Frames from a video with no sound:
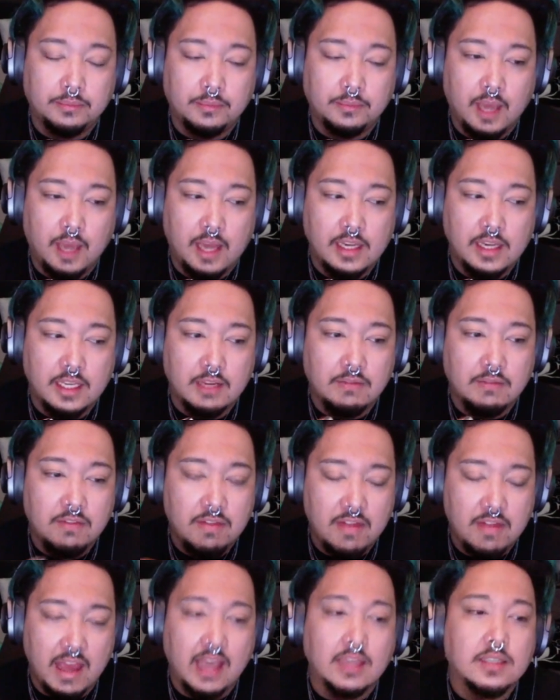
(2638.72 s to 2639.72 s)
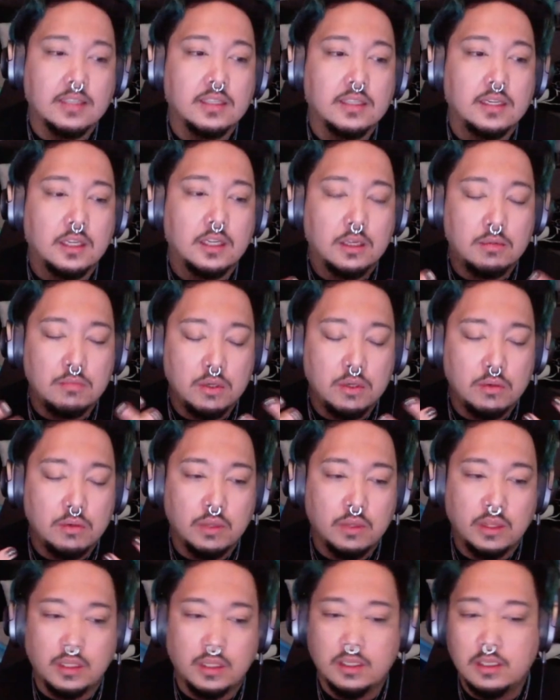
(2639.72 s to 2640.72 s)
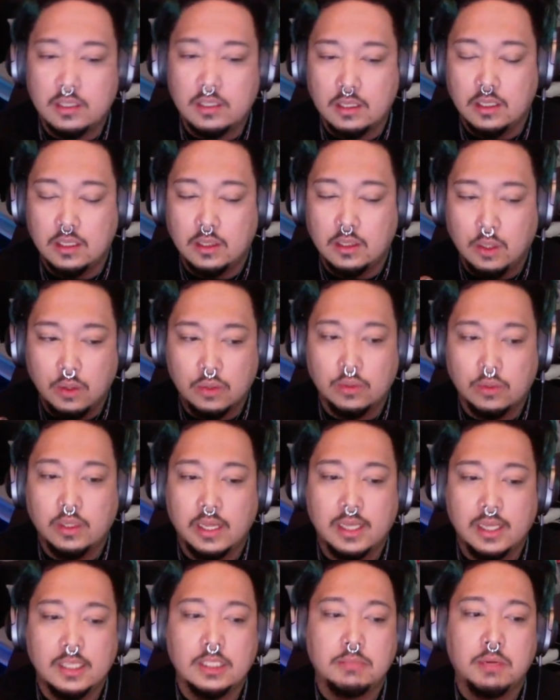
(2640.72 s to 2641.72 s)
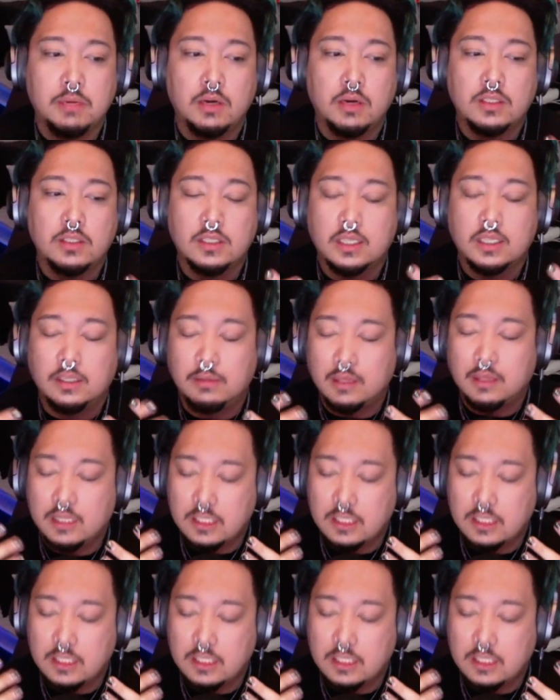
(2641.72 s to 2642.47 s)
And give thanks and commune with the local land spirits, the